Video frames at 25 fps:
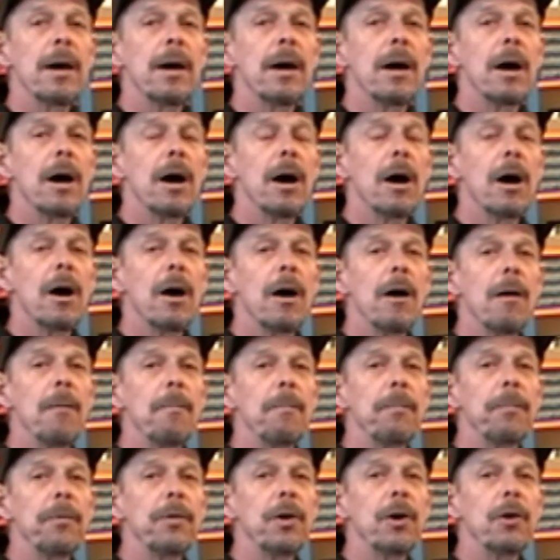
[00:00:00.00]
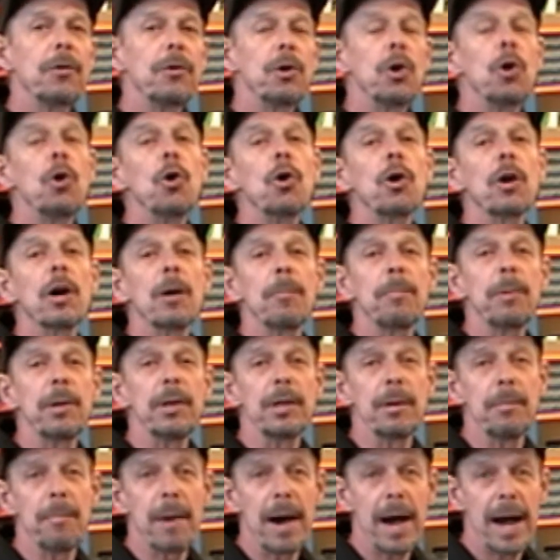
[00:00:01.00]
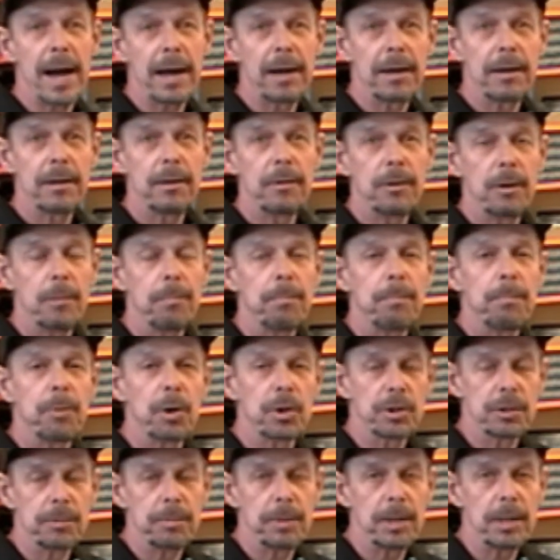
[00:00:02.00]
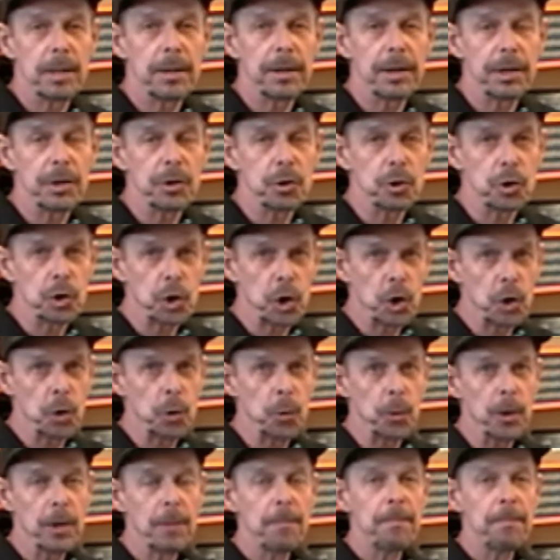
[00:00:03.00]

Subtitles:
the hookup in the back, the possibility to tow.